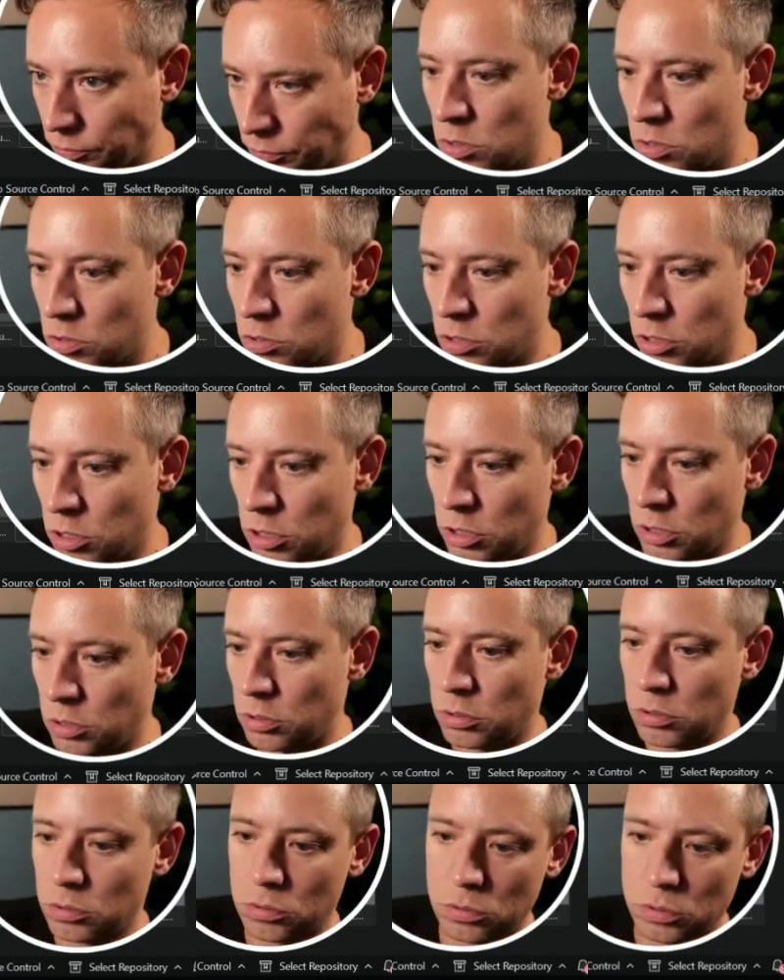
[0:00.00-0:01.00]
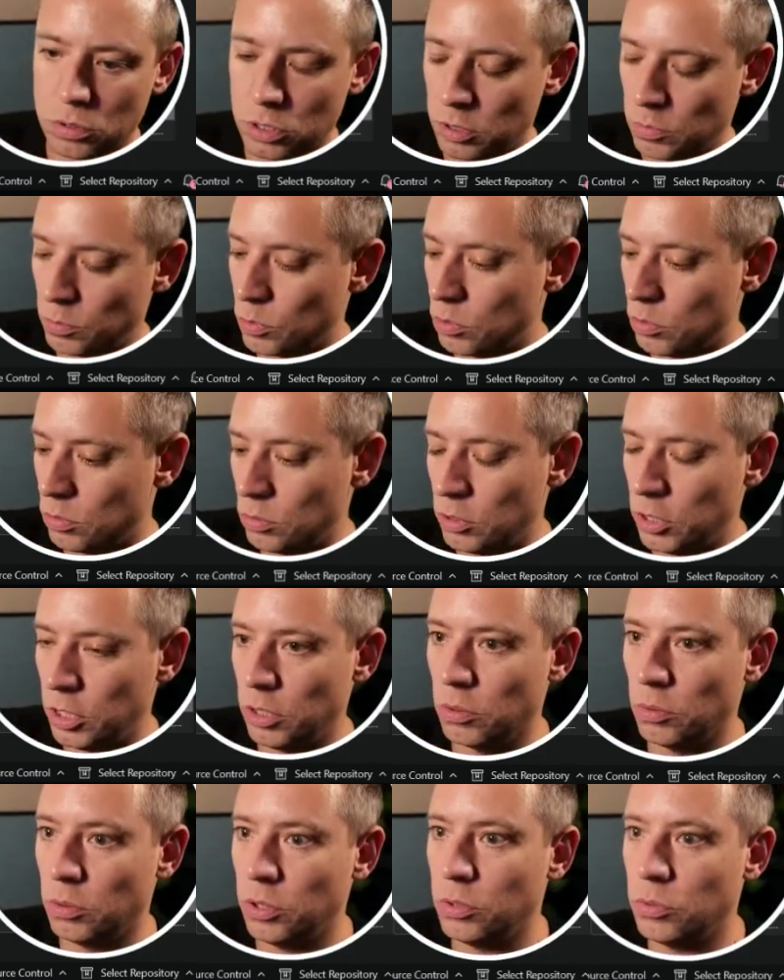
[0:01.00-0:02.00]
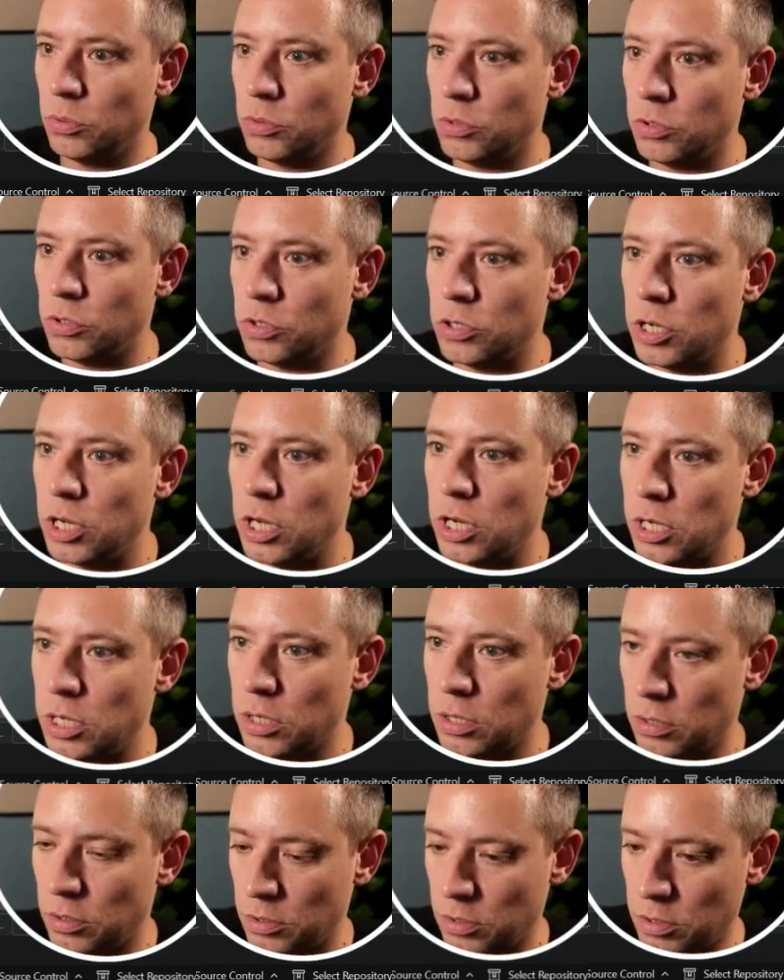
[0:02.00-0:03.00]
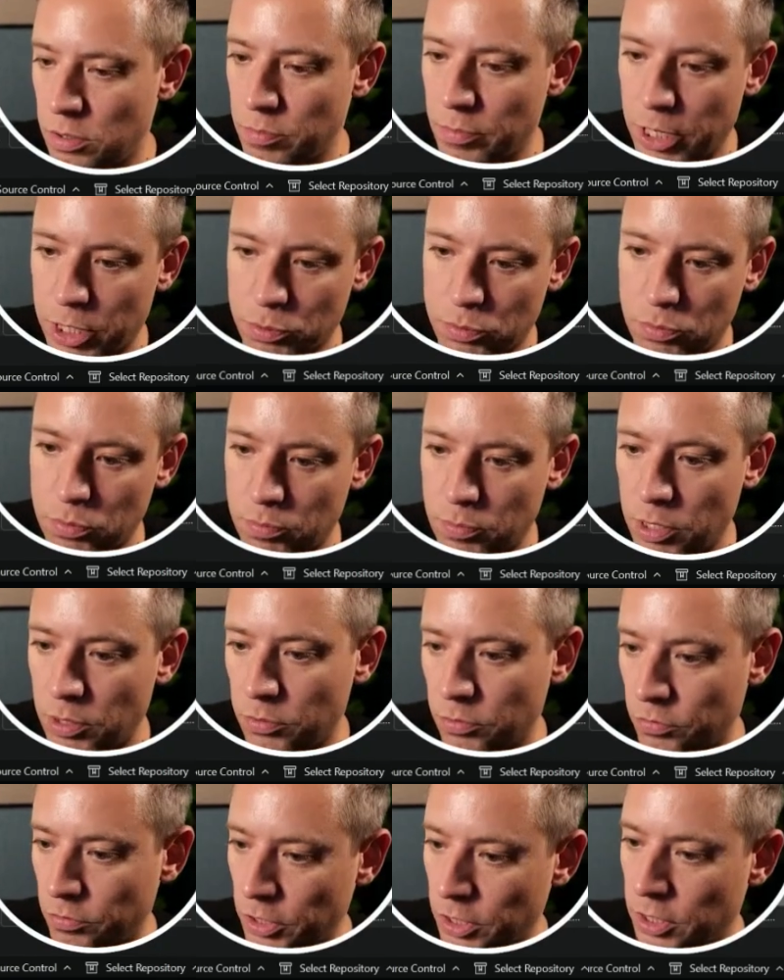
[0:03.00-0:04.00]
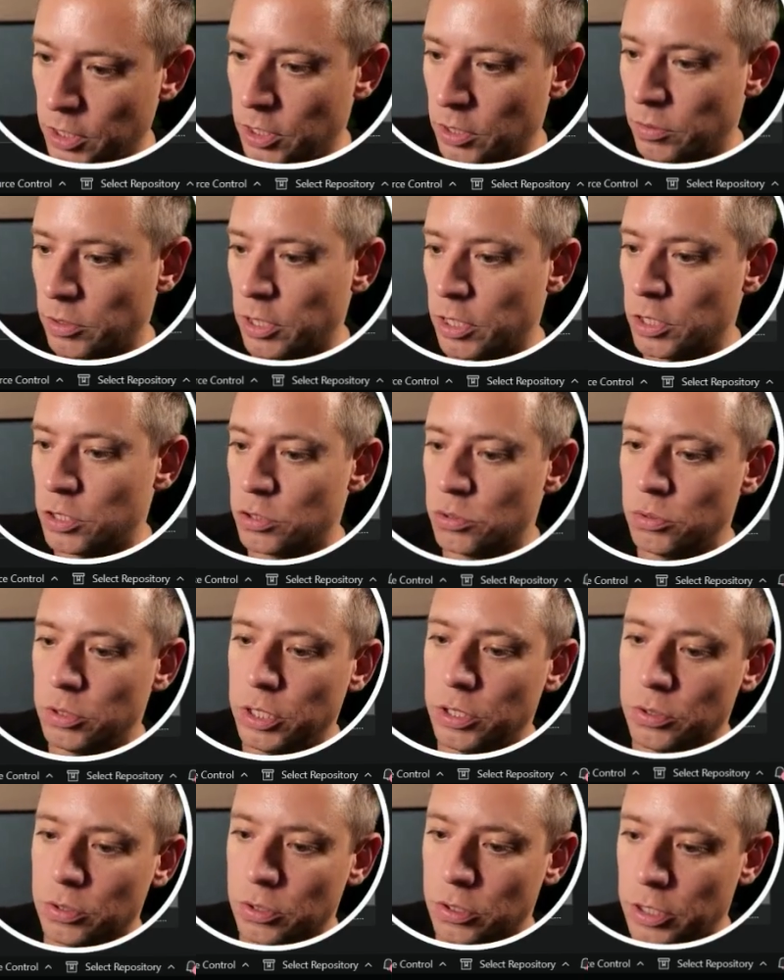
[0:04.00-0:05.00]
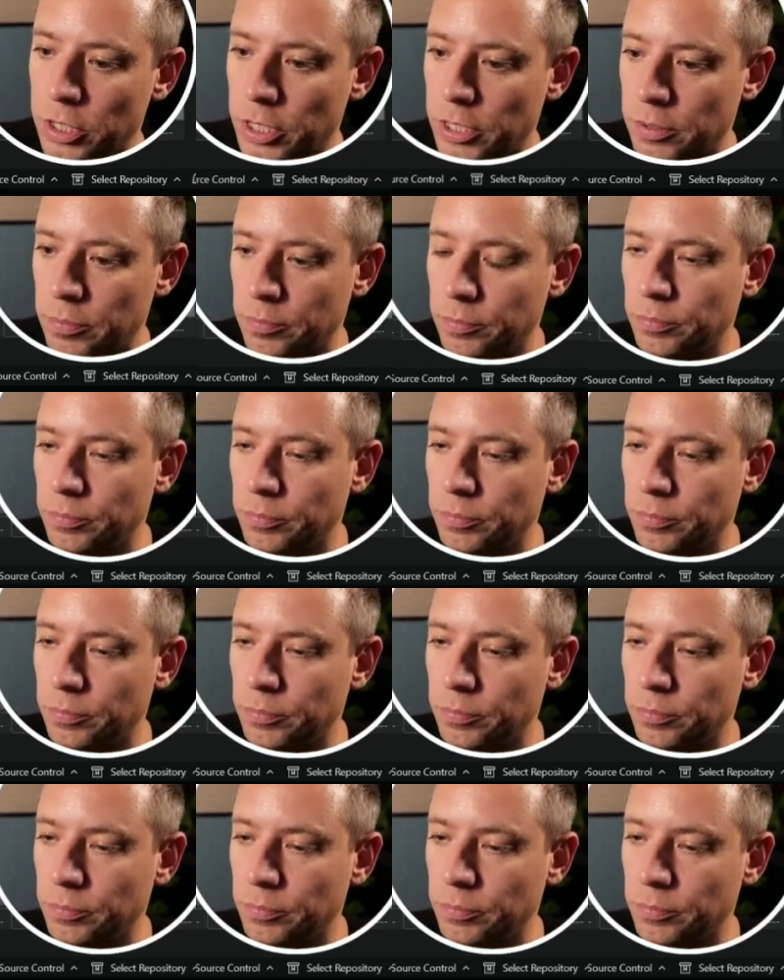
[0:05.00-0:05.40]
So I'm only going to take the maximum amount of itineraries to return here.